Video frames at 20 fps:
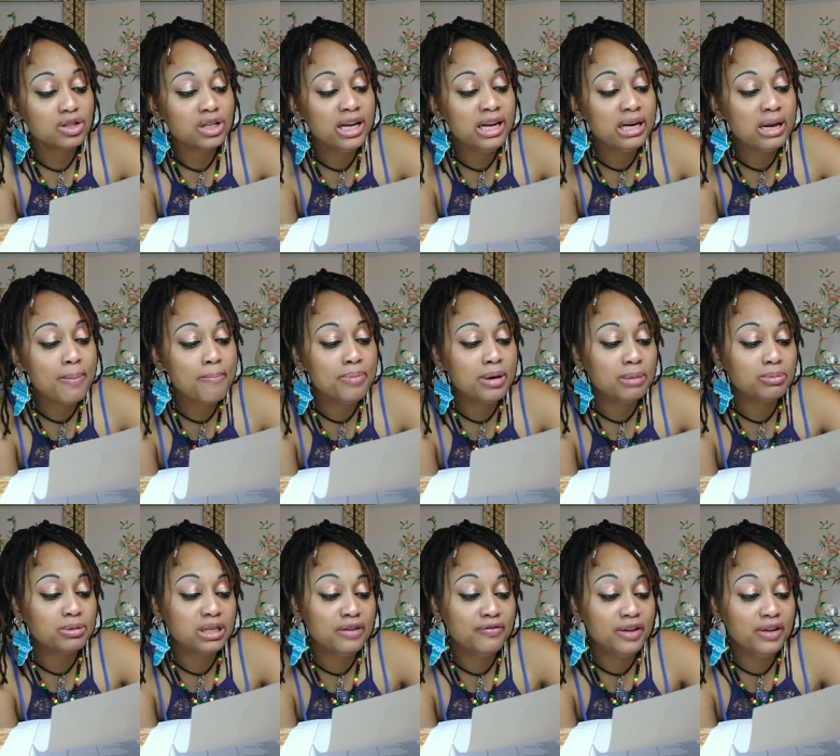Tina
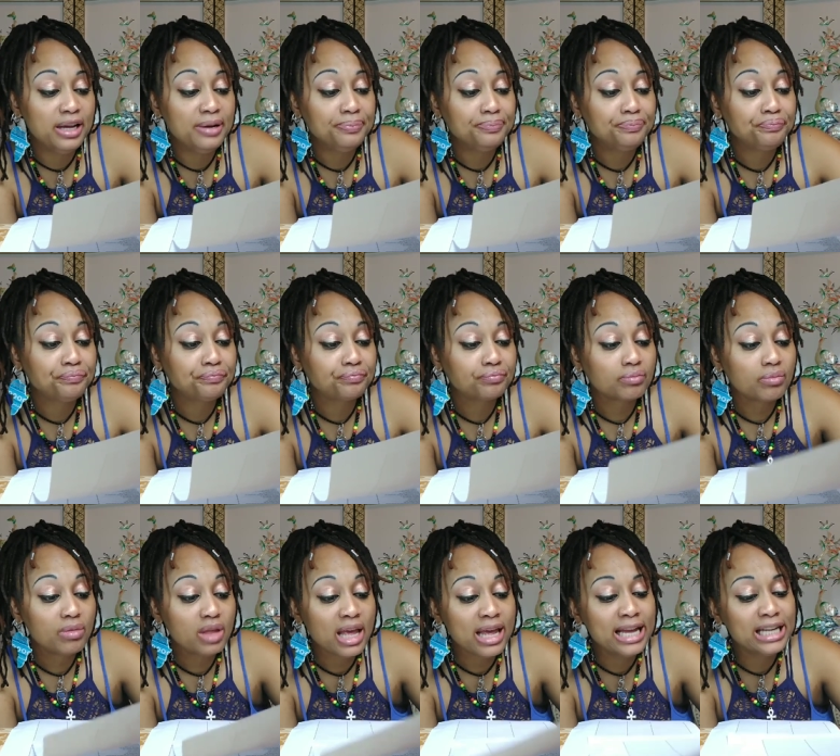Bib TV
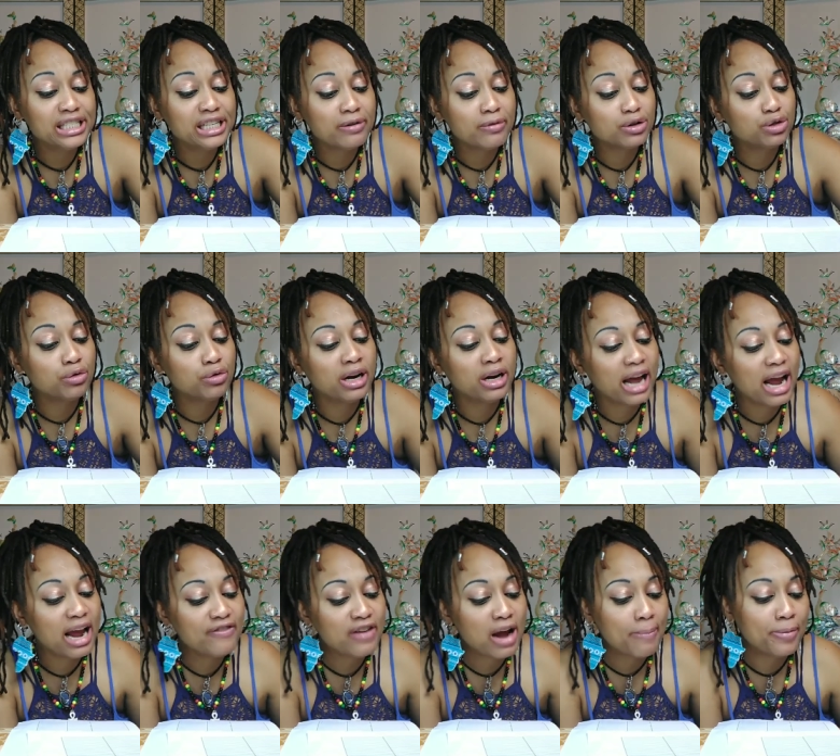is January
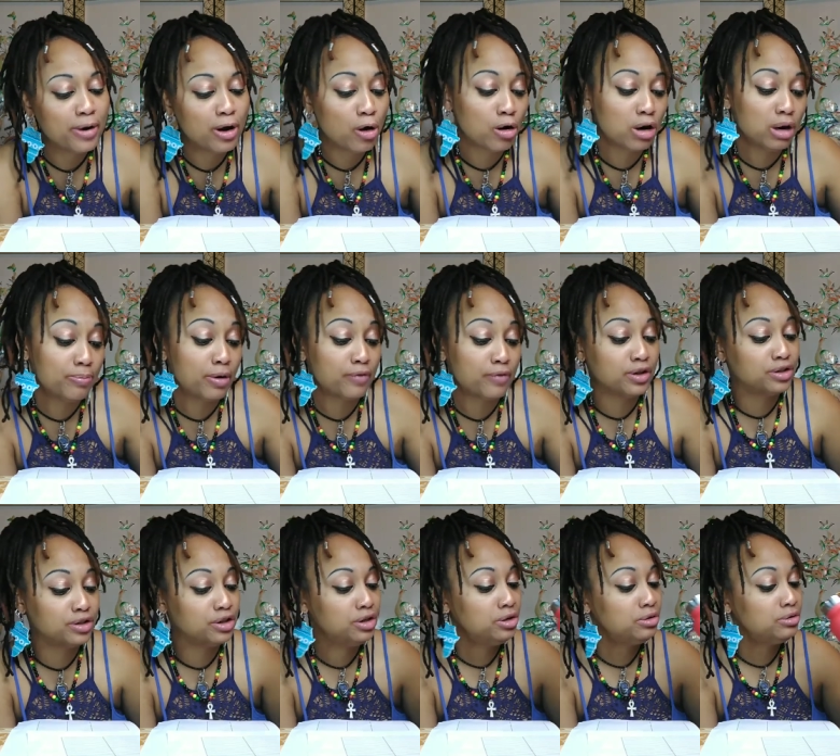29th. Happy early
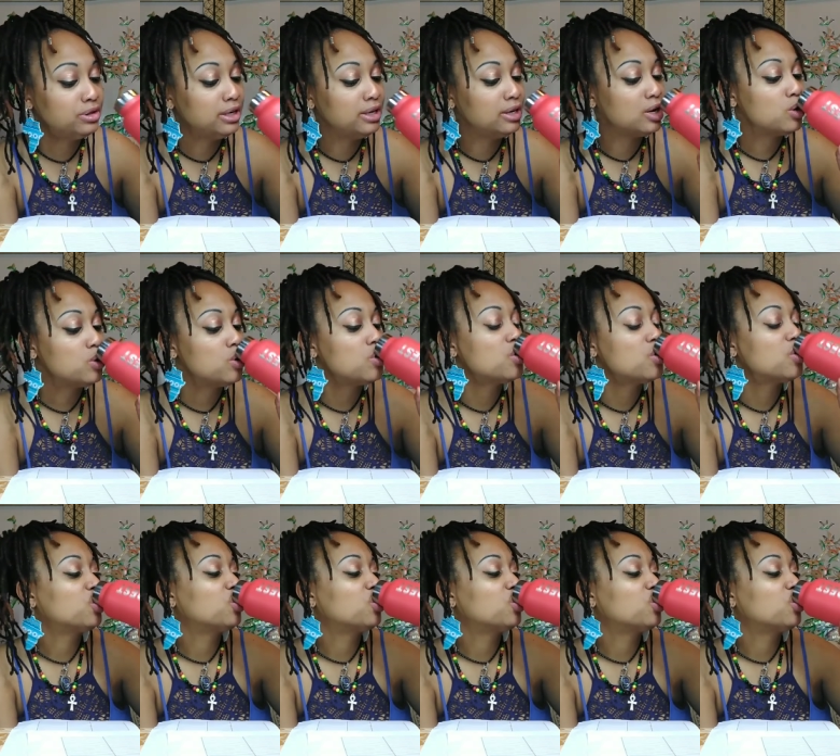birthday to you, Tina.